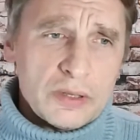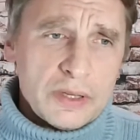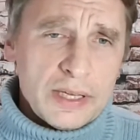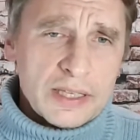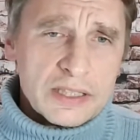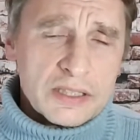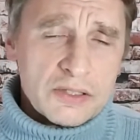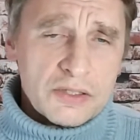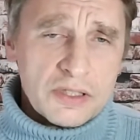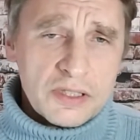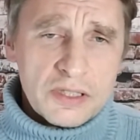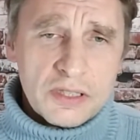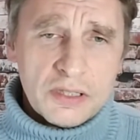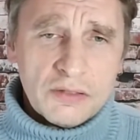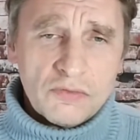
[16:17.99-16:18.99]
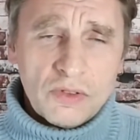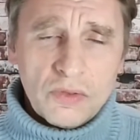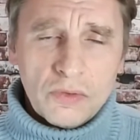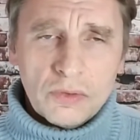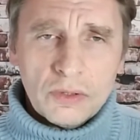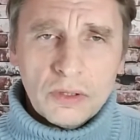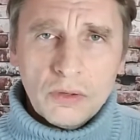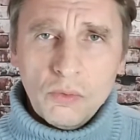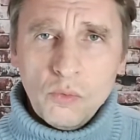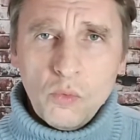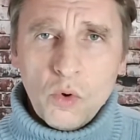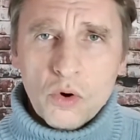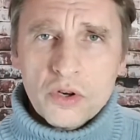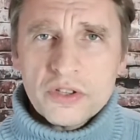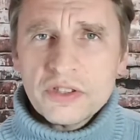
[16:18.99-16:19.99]
That's because it's, you know,
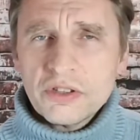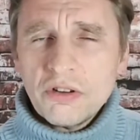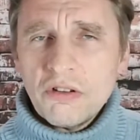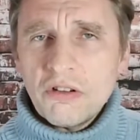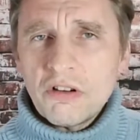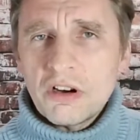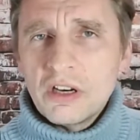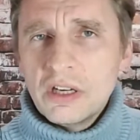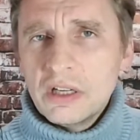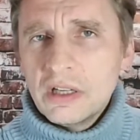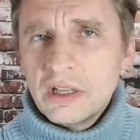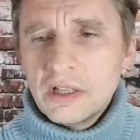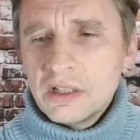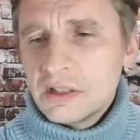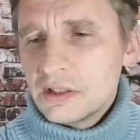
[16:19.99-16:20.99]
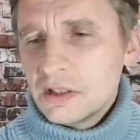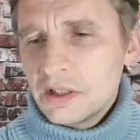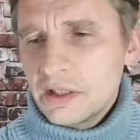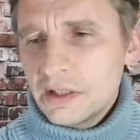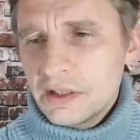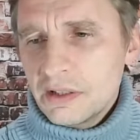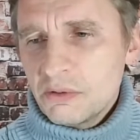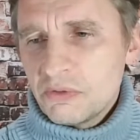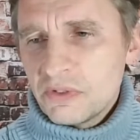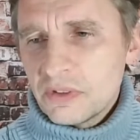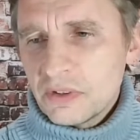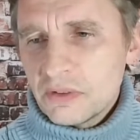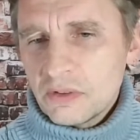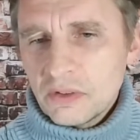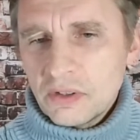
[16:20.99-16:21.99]
wars are
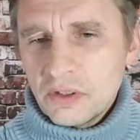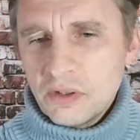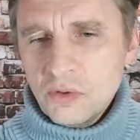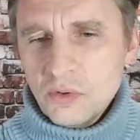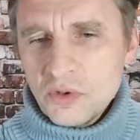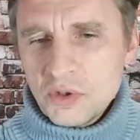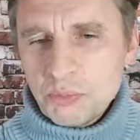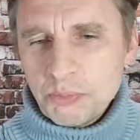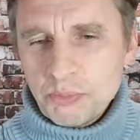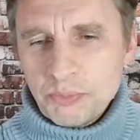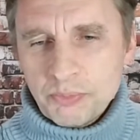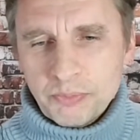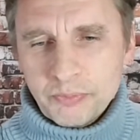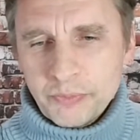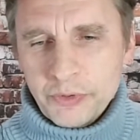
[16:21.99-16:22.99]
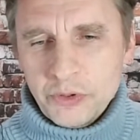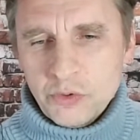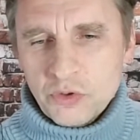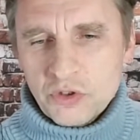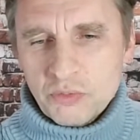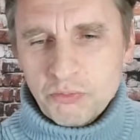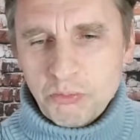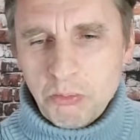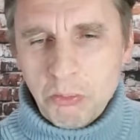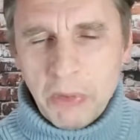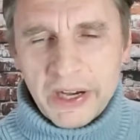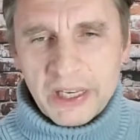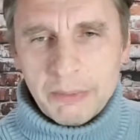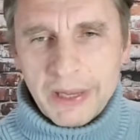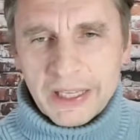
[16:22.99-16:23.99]
huge
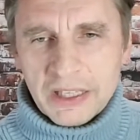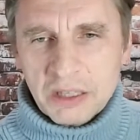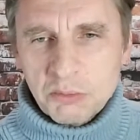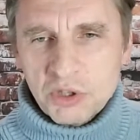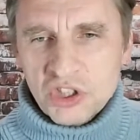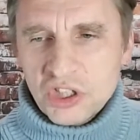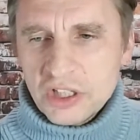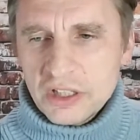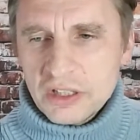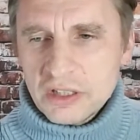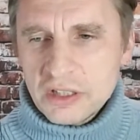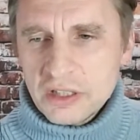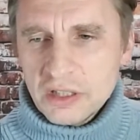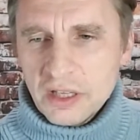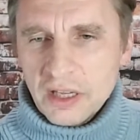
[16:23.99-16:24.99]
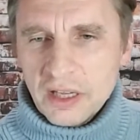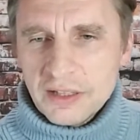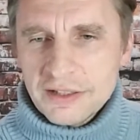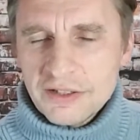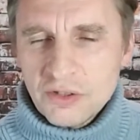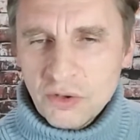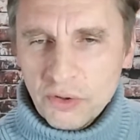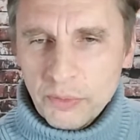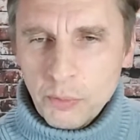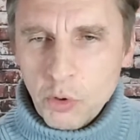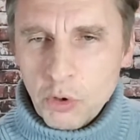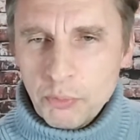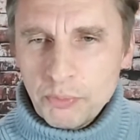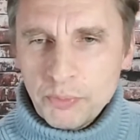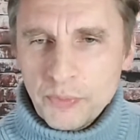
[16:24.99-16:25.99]
money-making machines, and so the
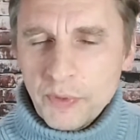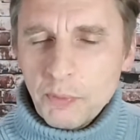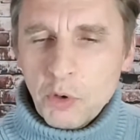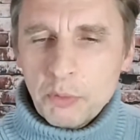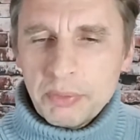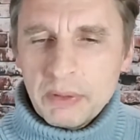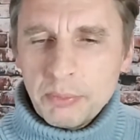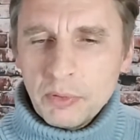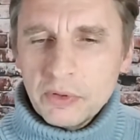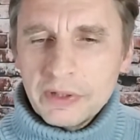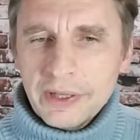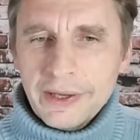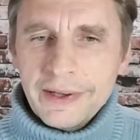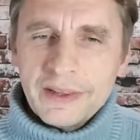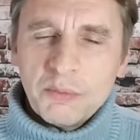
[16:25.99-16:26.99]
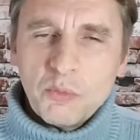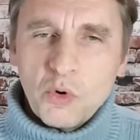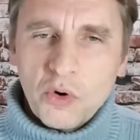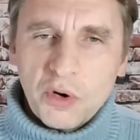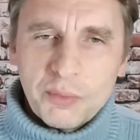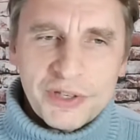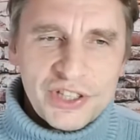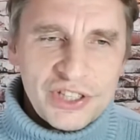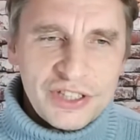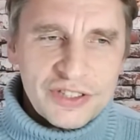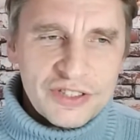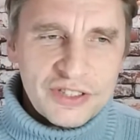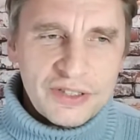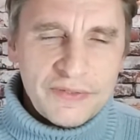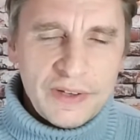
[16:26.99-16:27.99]
more people die, the more
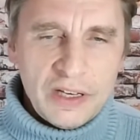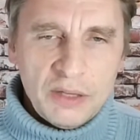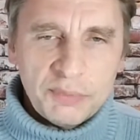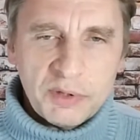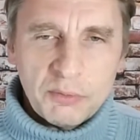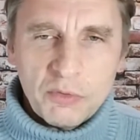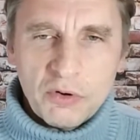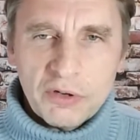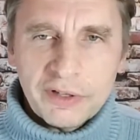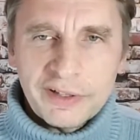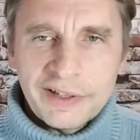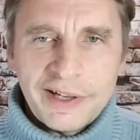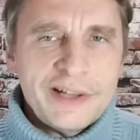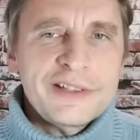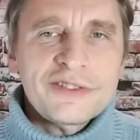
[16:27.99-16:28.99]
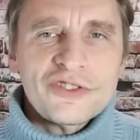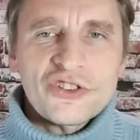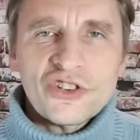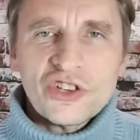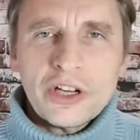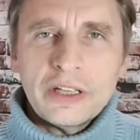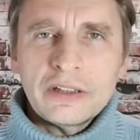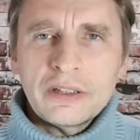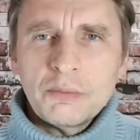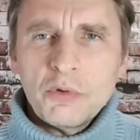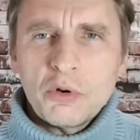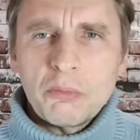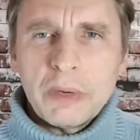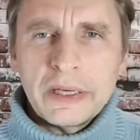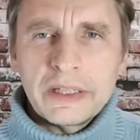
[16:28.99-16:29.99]
machines are developed, the more guns are shot, the
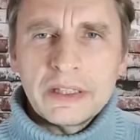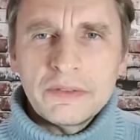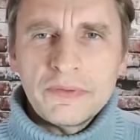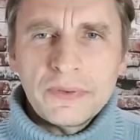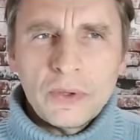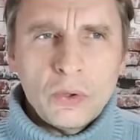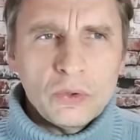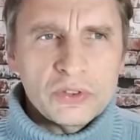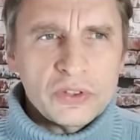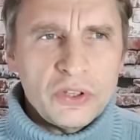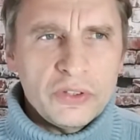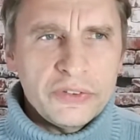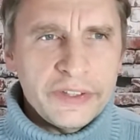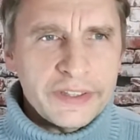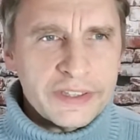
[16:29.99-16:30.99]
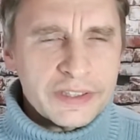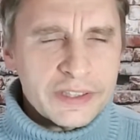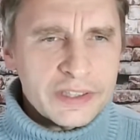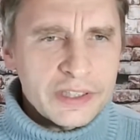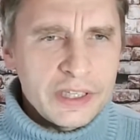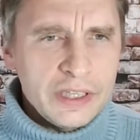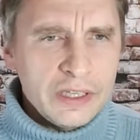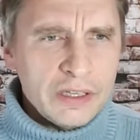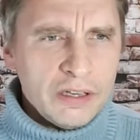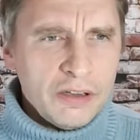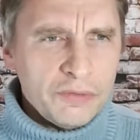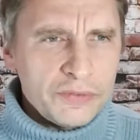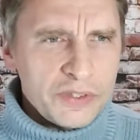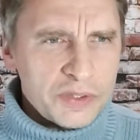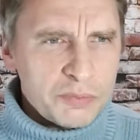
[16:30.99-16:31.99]
more money flows on discs
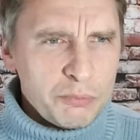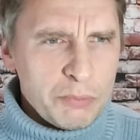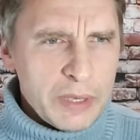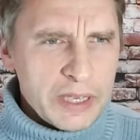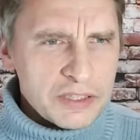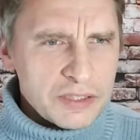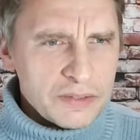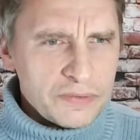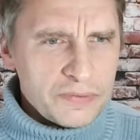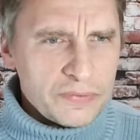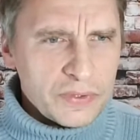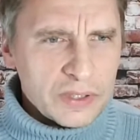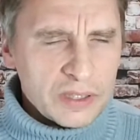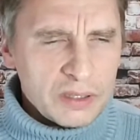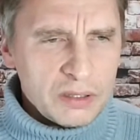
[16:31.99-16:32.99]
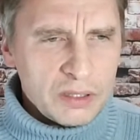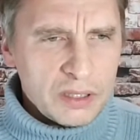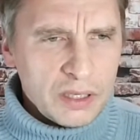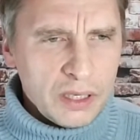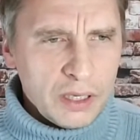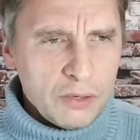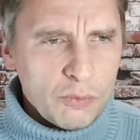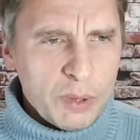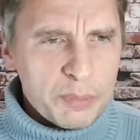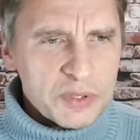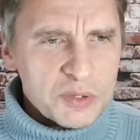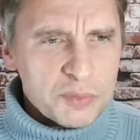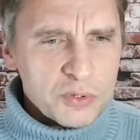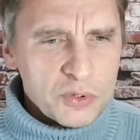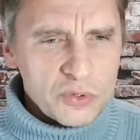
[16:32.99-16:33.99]
of these massive freaking
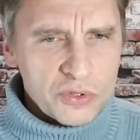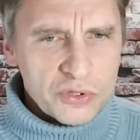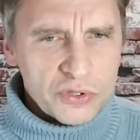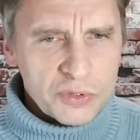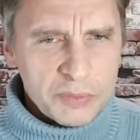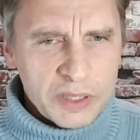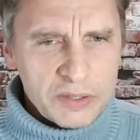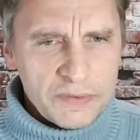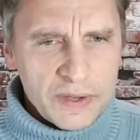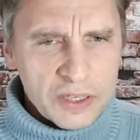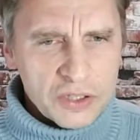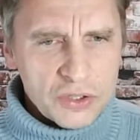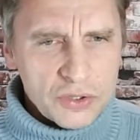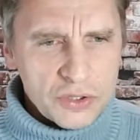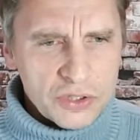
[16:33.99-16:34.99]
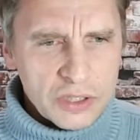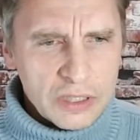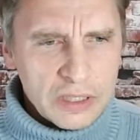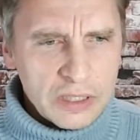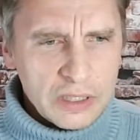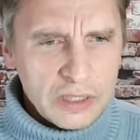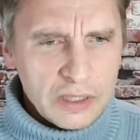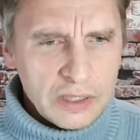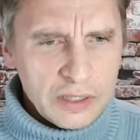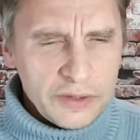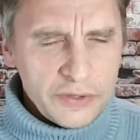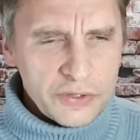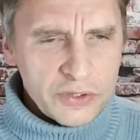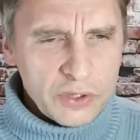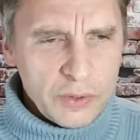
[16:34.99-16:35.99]
weapons producers, manufacturers.
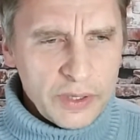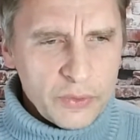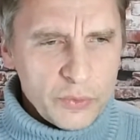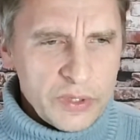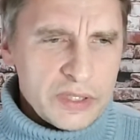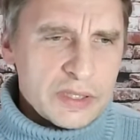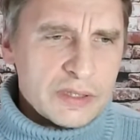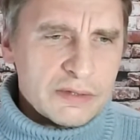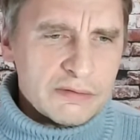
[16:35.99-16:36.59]
There's no other reason.